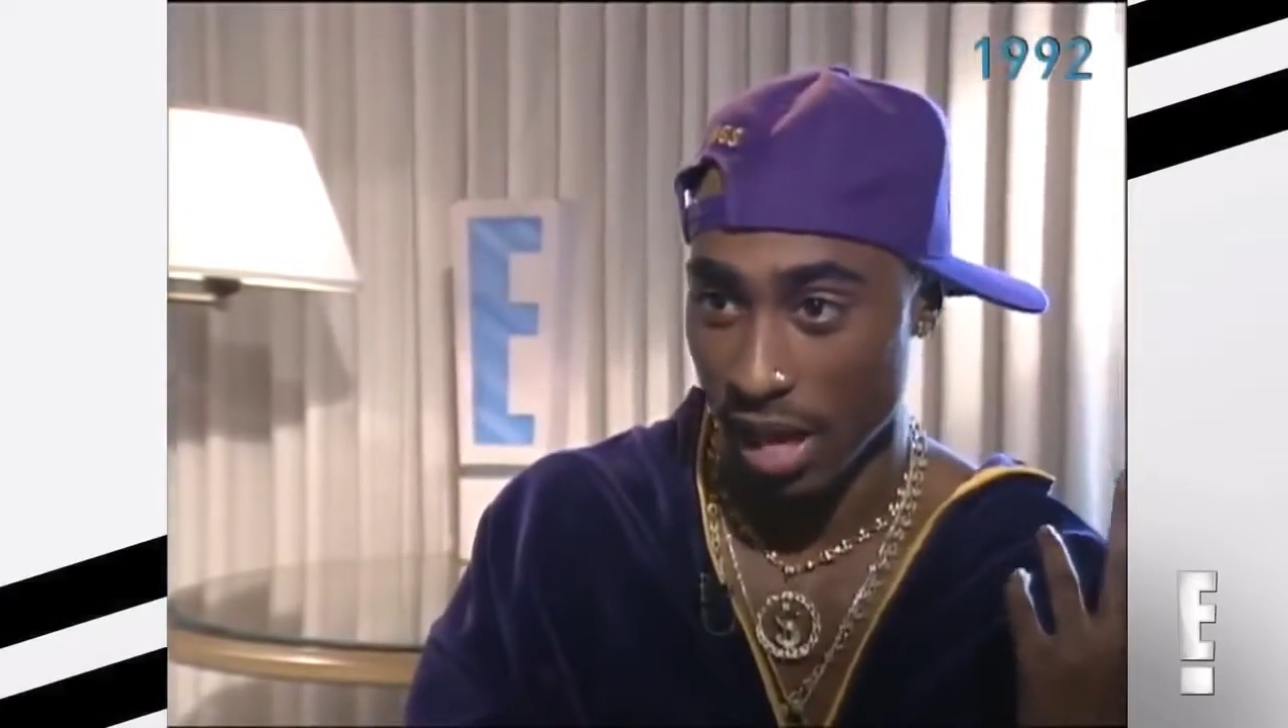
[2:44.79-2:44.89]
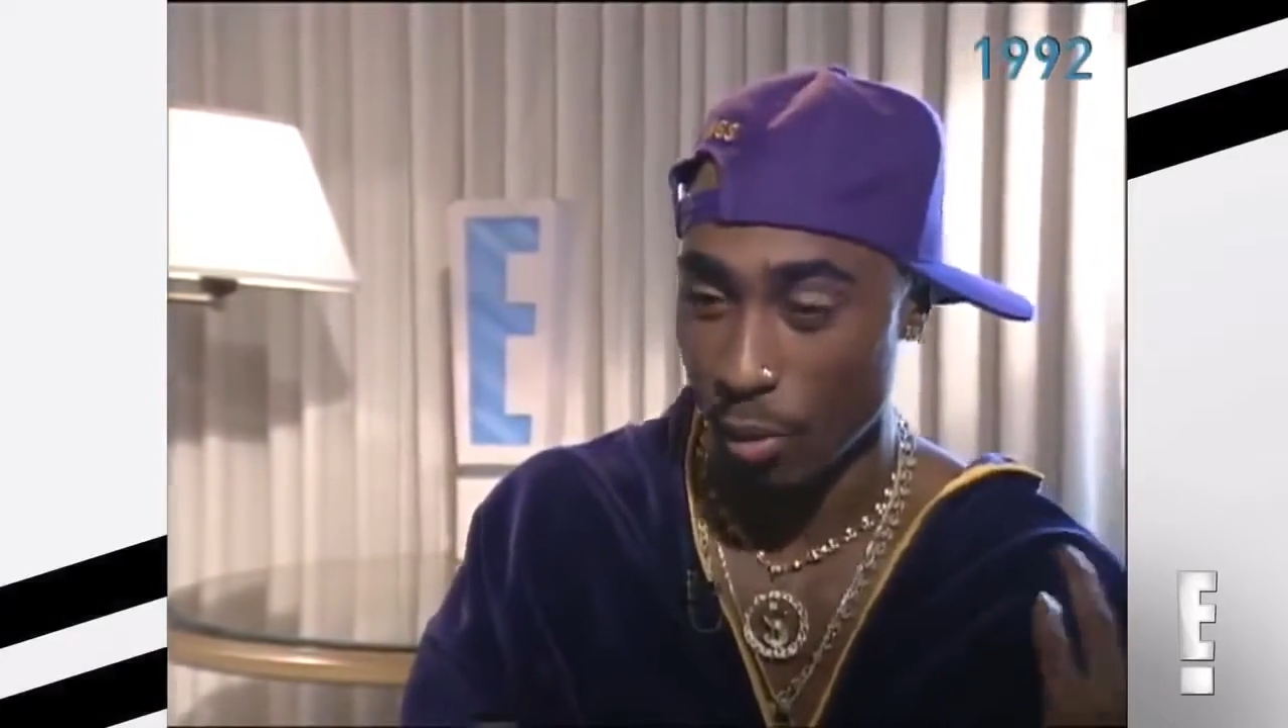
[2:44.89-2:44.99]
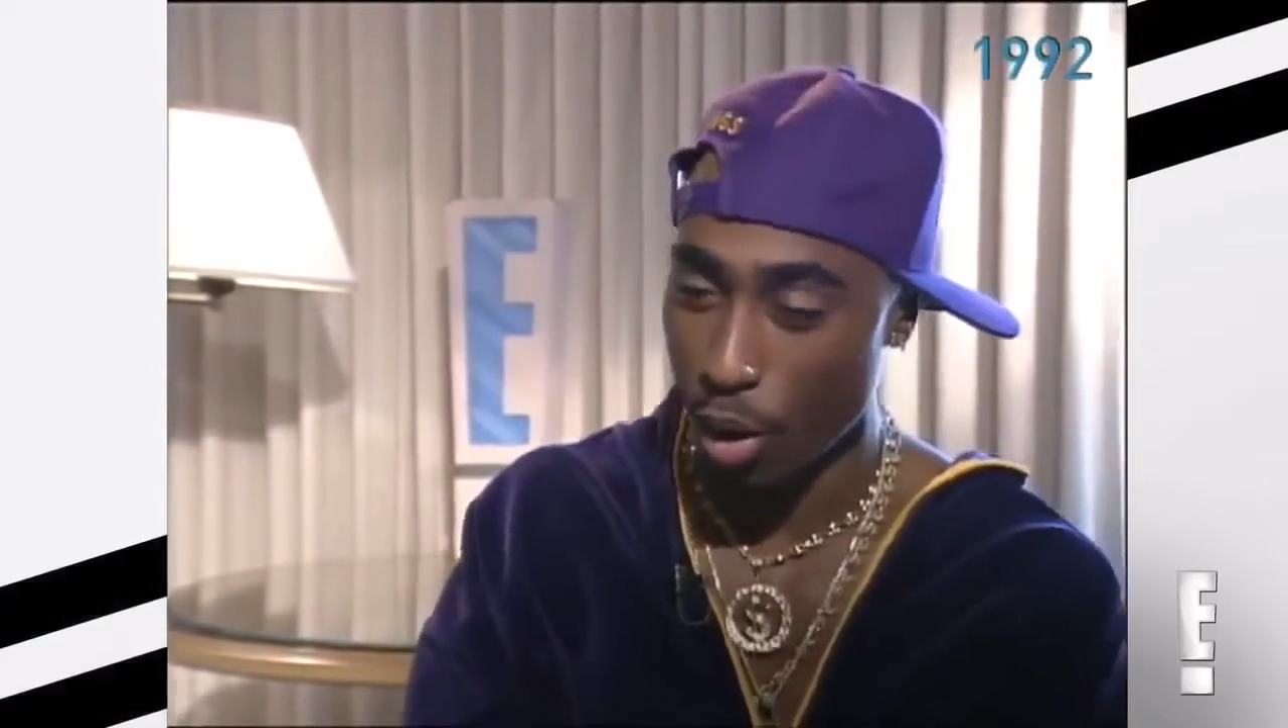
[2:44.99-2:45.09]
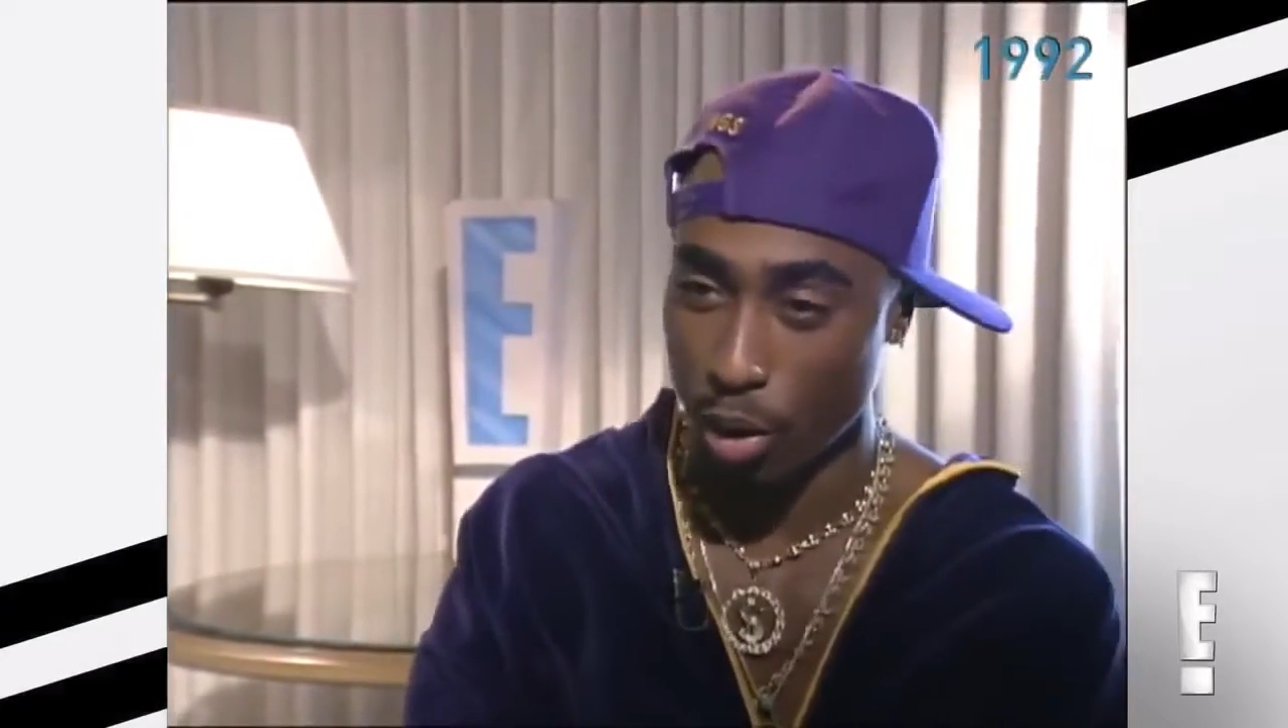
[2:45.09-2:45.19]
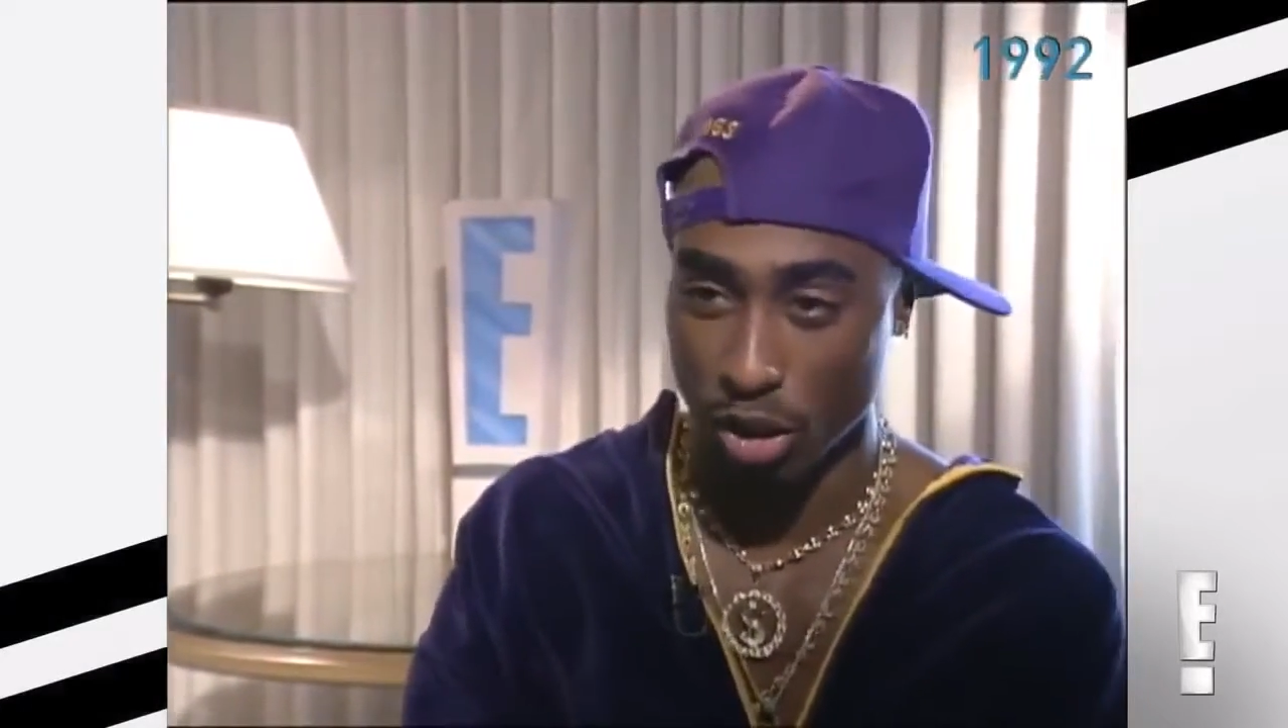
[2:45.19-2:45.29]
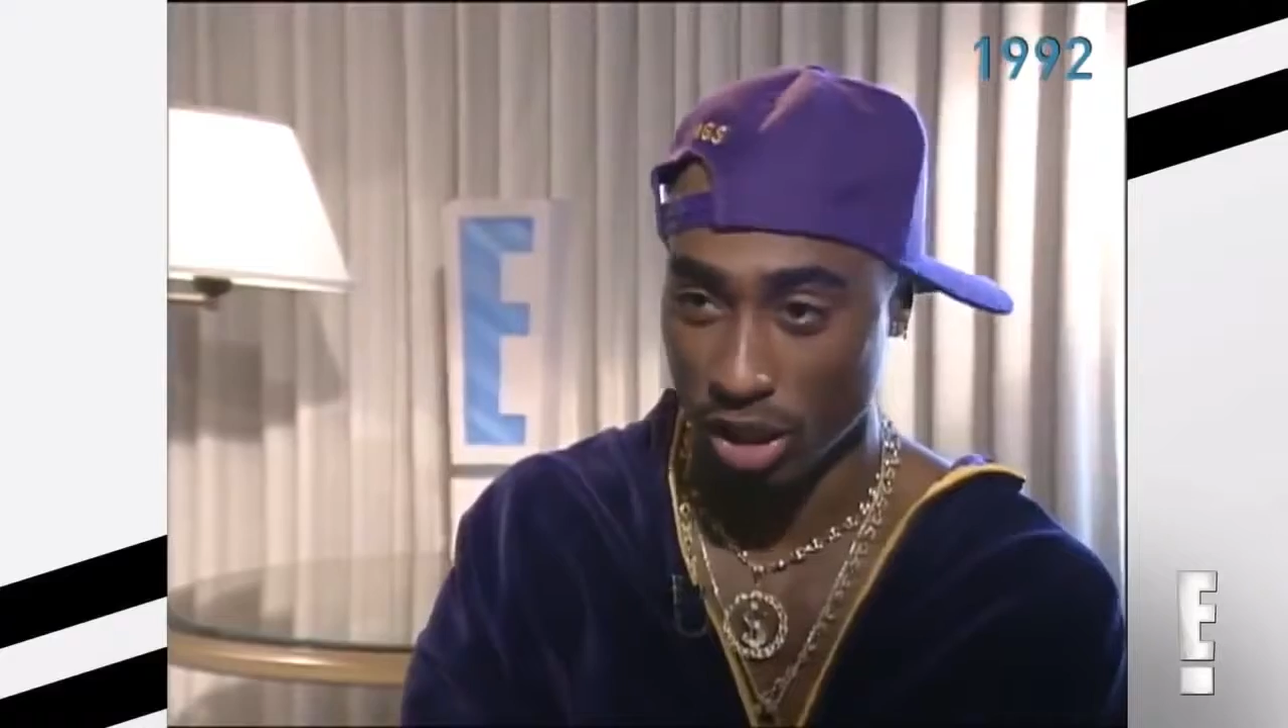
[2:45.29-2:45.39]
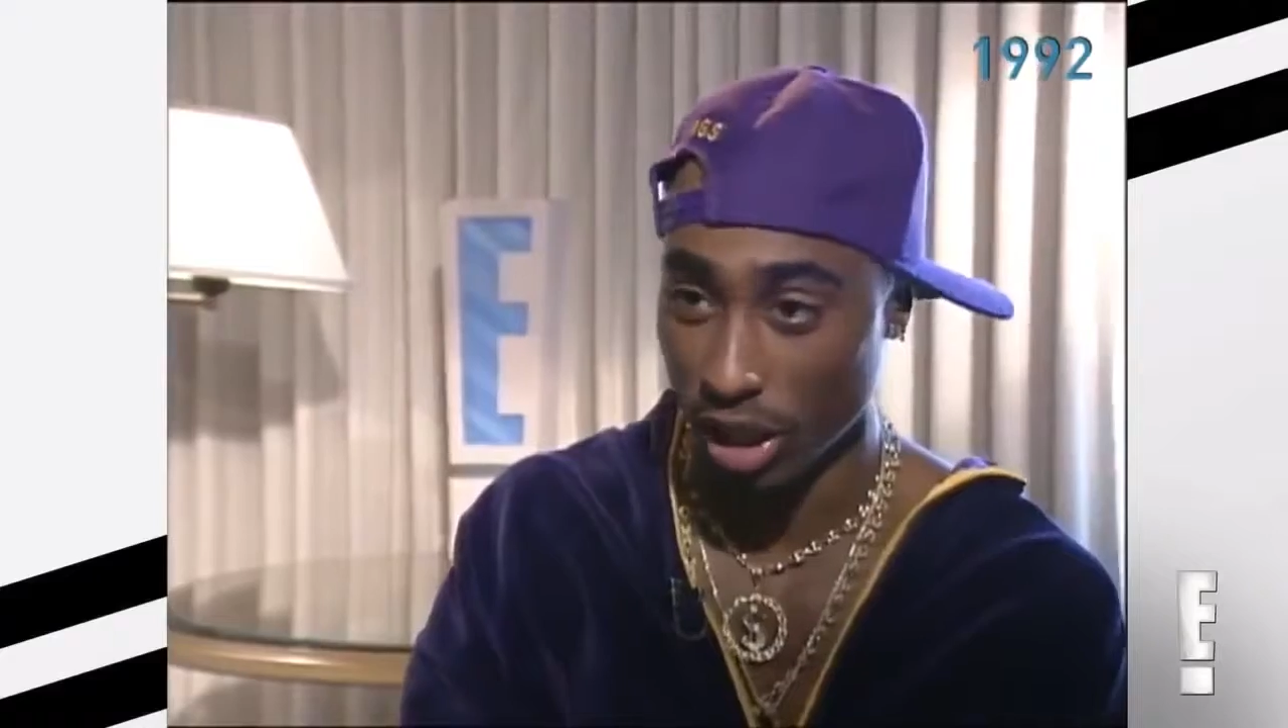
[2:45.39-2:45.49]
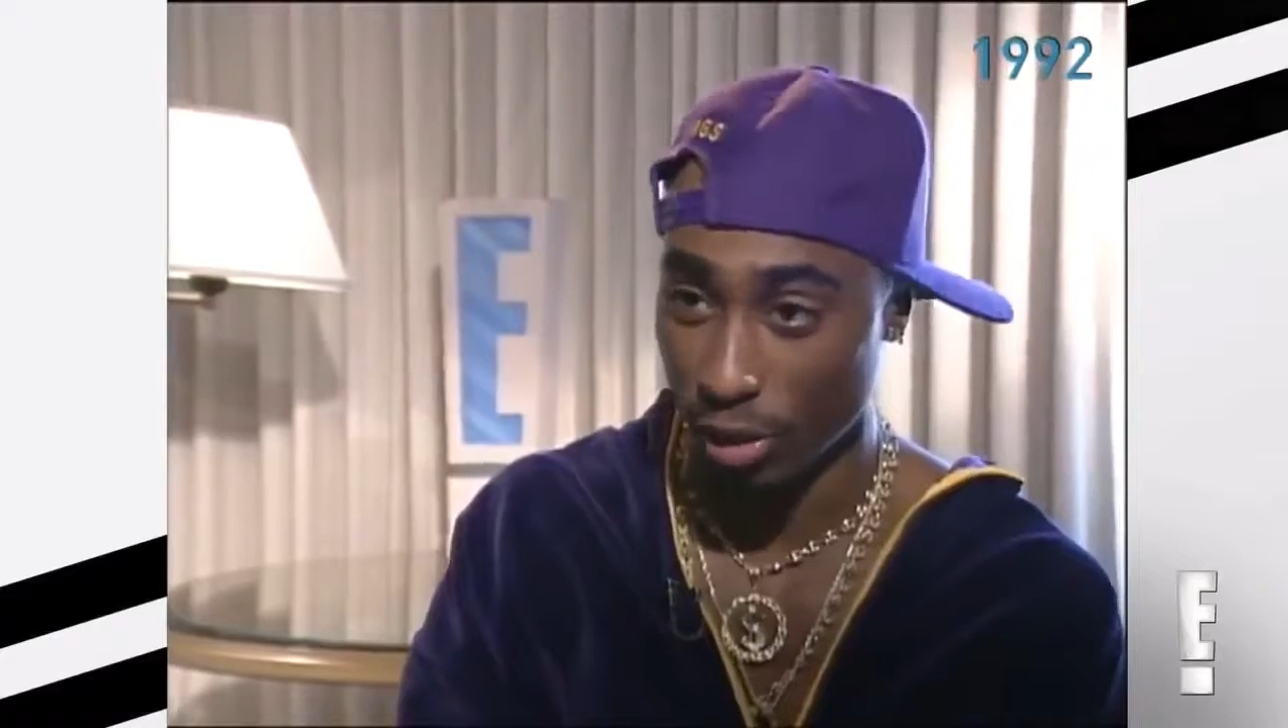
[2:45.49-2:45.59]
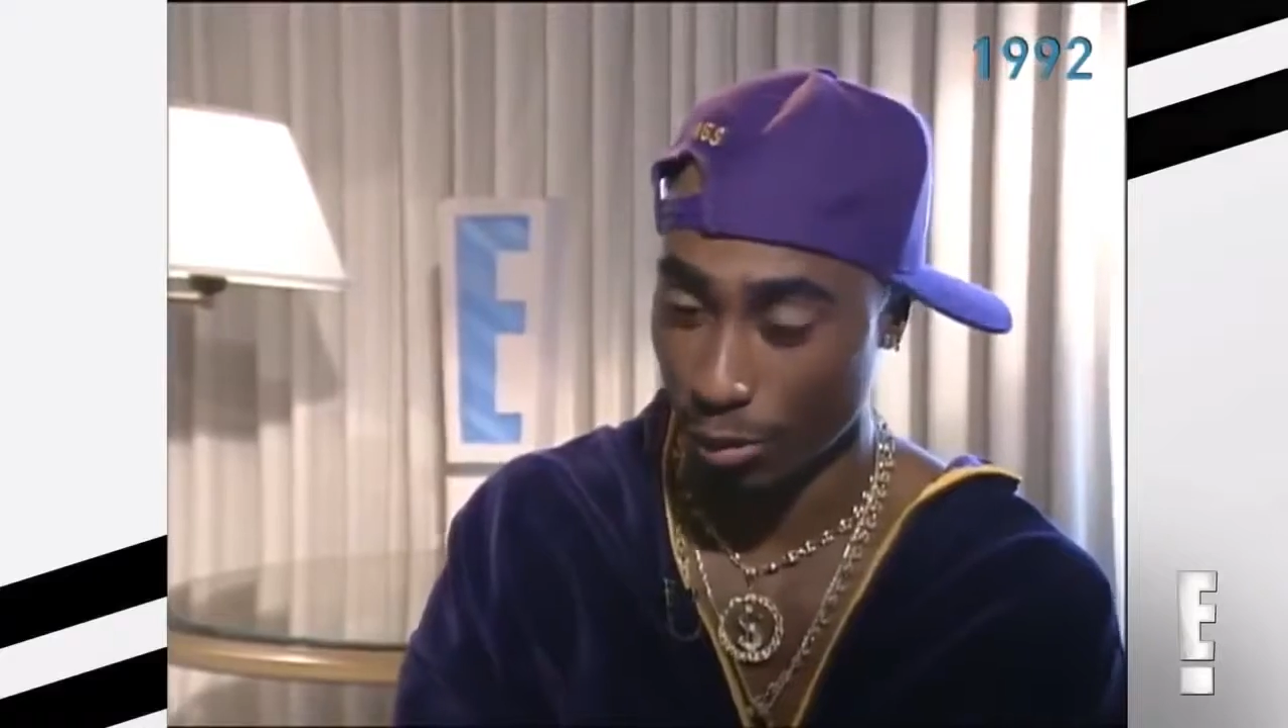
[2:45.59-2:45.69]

and won't go to jail